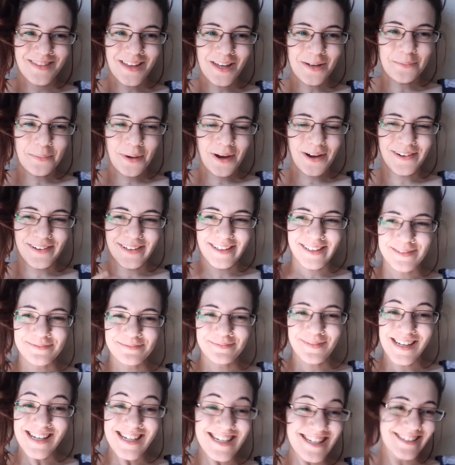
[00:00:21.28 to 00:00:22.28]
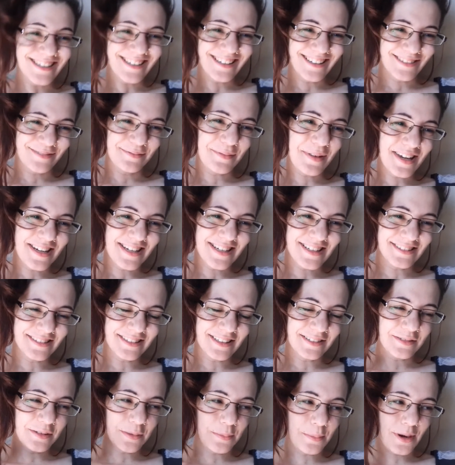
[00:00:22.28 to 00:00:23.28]
then Margaret, my dear
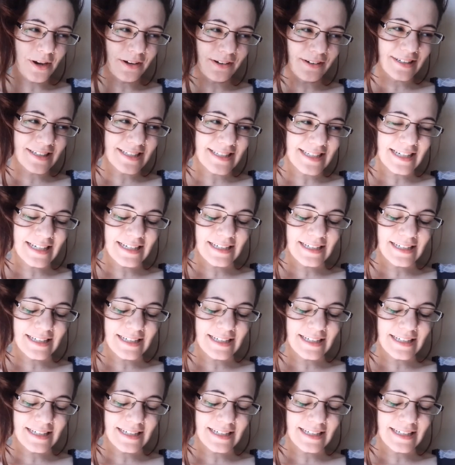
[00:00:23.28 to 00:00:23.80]
lovely Margaret,